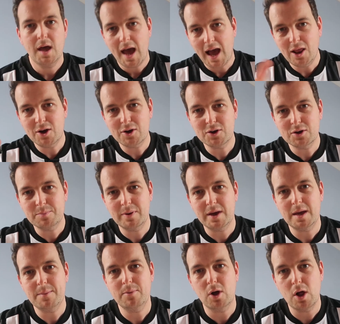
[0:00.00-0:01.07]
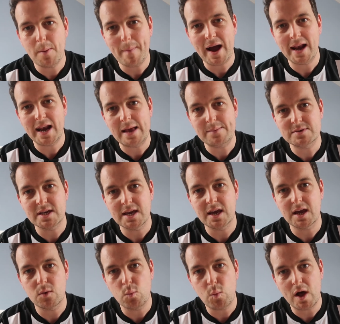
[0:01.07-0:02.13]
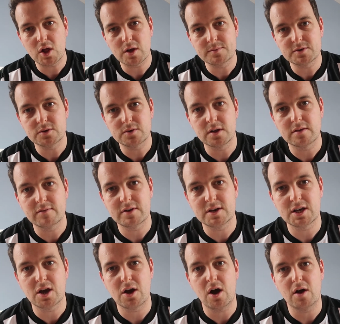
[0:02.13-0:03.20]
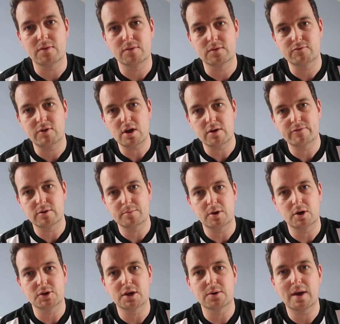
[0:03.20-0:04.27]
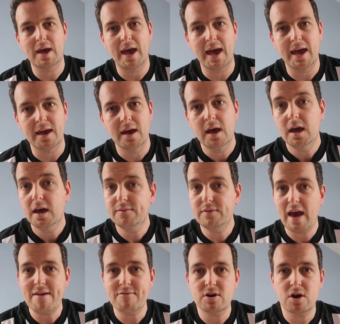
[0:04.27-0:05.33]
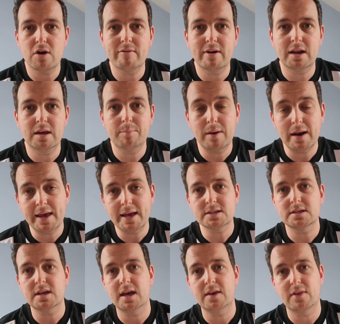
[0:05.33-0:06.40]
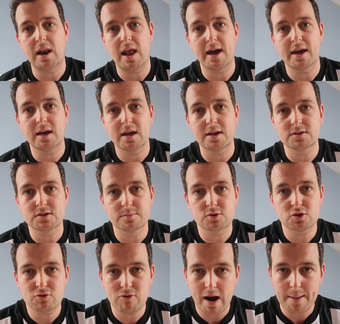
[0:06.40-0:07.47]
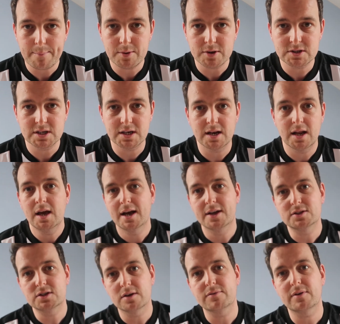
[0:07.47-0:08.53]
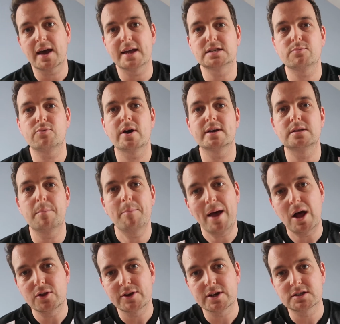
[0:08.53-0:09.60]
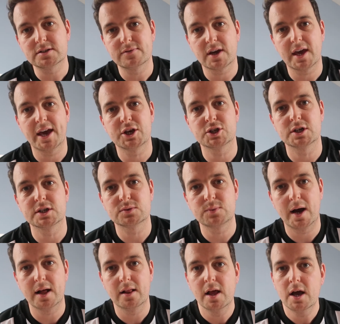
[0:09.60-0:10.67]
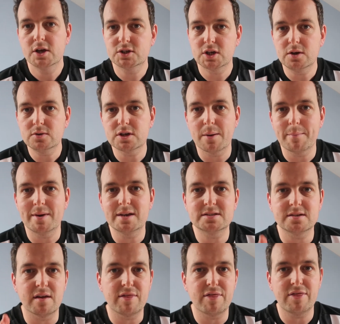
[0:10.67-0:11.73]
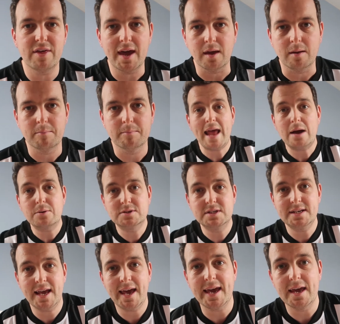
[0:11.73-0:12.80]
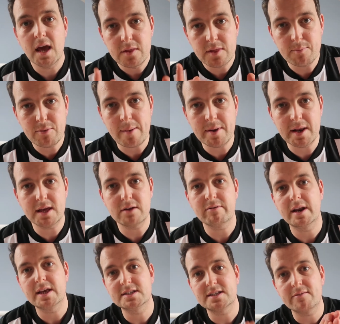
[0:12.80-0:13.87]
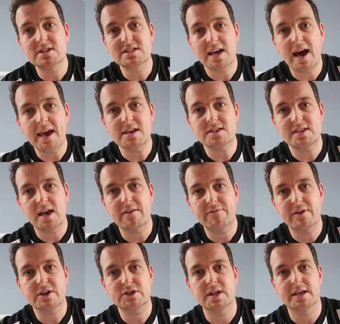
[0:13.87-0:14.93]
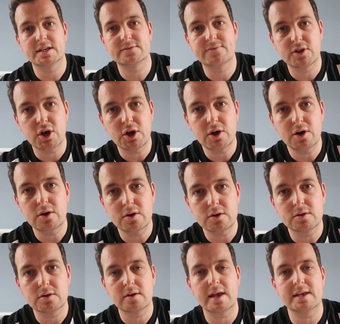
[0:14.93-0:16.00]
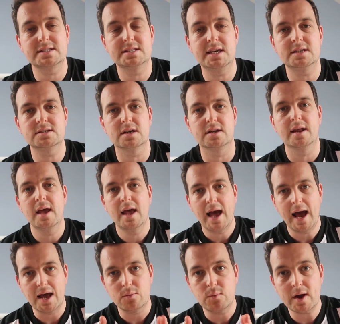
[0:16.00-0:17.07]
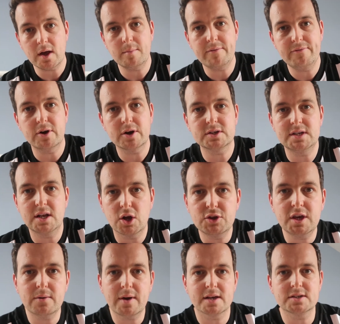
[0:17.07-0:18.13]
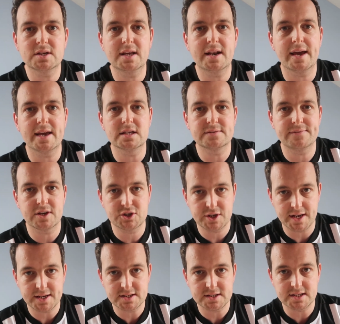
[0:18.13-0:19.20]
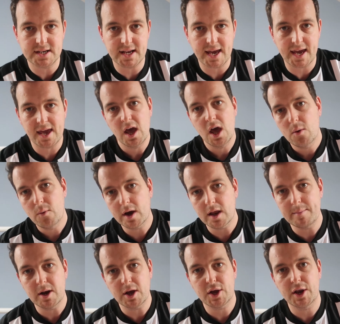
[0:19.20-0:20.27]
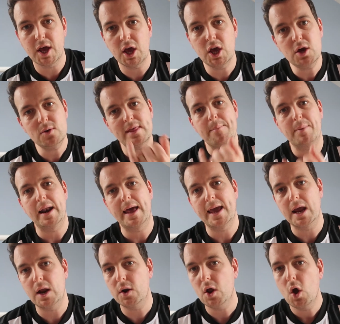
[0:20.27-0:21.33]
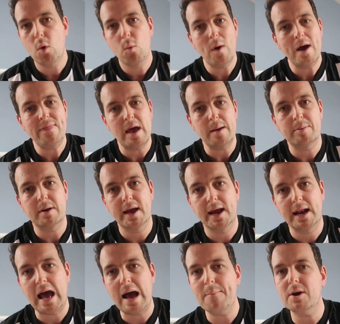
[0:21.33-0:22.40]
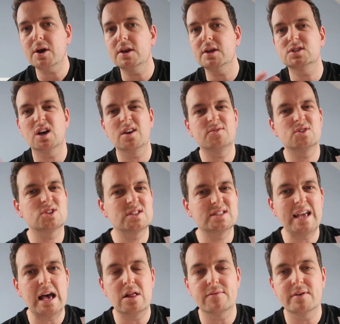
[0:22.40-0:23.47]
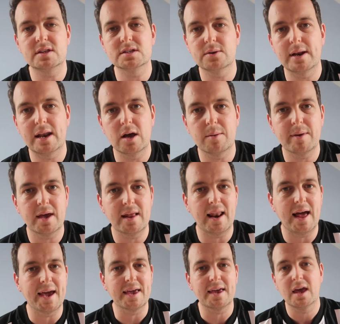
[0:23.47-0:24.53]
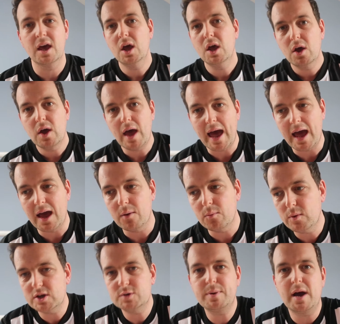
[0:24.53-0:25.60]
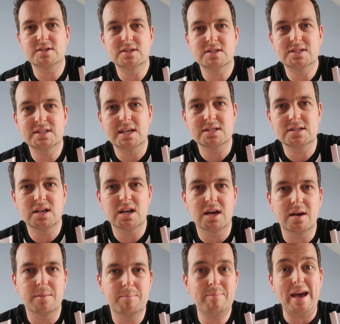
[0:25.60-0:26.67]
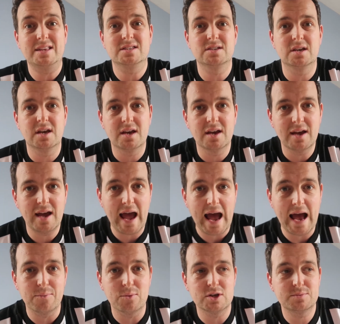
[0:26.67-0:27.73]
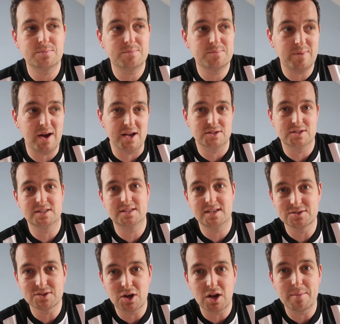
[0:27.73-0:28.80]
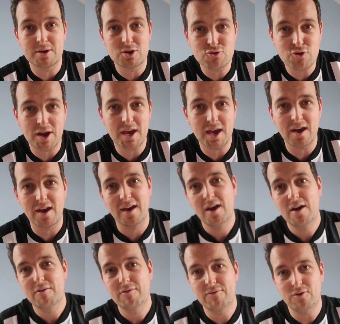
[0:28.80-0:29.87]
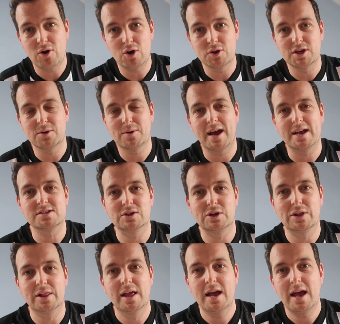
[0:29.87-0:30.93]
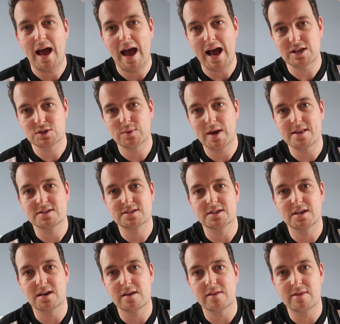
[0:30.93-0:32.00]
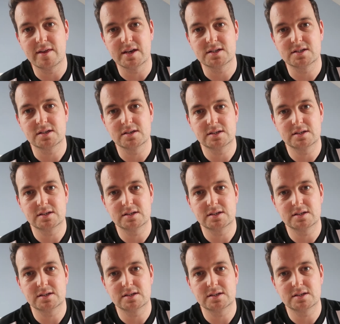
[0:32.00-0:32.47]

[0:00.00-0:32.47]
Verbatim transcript: Hello good people, my name's Ian, welcome to another video on Real Football UK. If you haven't already, please hit the like and subscribe button and don't forget to press the bell notification as well so you don't miss a thing. Now today, the Premier League released their entire set of fixture lists for the whole season and we're going to be focusing on Newcastle United's fixture list today. We're going to be looking at who they're playing, when they're playing and we're going to sort of just delve into a little bit like uh, which parts of the season are better and which parts of the seasons are going to be trickier for Newcastle as we enter this